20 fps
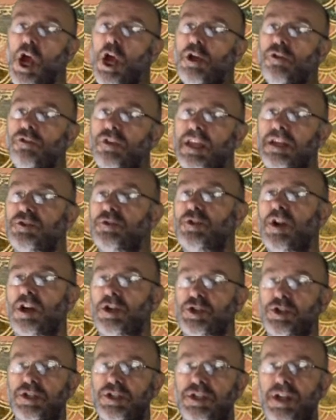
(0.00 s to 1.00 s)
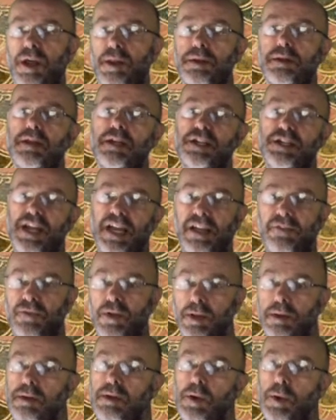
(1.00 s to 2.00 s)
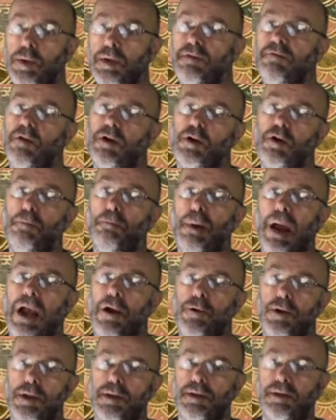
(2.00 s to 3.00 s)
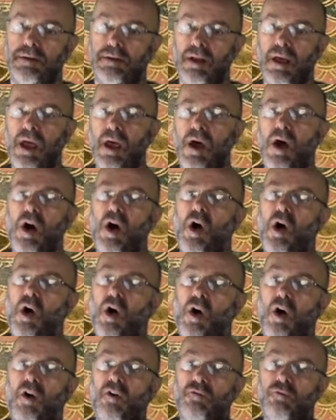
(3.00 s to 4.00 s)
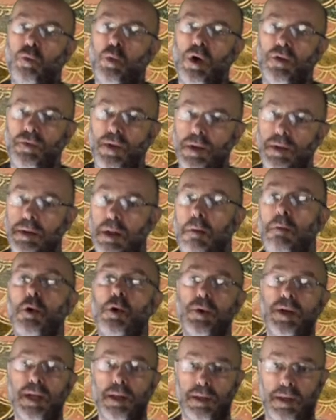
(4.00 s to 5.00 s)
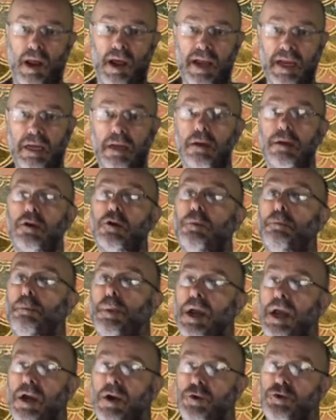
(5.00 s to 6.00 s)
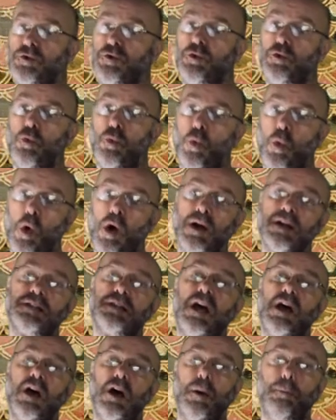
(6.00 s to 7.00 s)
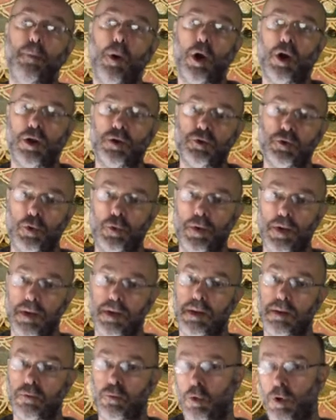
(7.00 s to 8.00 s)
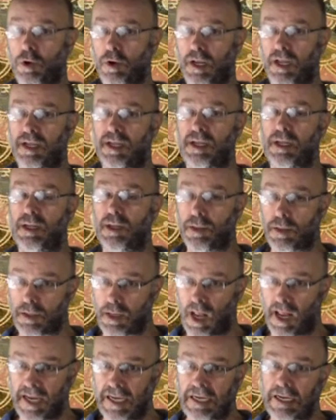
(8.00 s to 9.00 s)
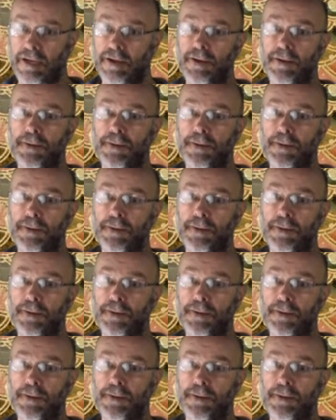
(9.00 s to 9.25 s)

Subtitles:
The introduction does contain this useful comparison of what the summary is like compared to what Apollodorus' work is like.